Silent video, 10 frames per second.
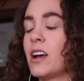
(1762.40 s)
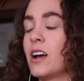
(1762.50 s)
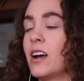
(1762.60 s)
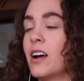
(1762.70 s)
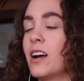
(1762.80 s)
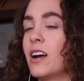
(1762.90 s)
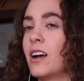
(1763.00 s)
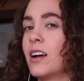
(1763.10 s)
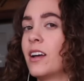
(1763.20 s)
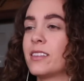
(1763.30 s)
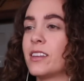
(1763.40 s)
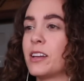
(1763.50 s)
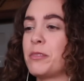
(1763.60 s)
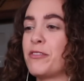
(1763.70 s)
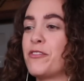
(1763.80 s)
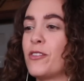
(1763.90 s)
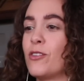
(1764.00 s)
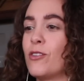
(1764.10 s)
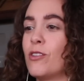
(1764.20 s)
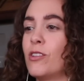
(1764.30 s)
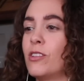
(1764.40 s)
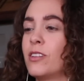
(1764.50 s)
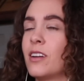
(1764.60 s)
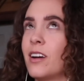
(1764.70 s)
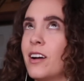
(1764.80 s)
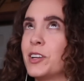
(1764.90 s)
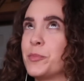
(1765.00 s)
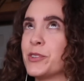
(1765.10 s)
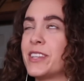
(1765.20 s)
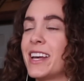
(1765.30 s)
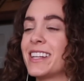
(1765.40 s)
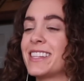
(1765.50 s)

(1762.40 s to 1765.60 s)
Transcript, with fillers: Ah, you gotta be full, one hundred percent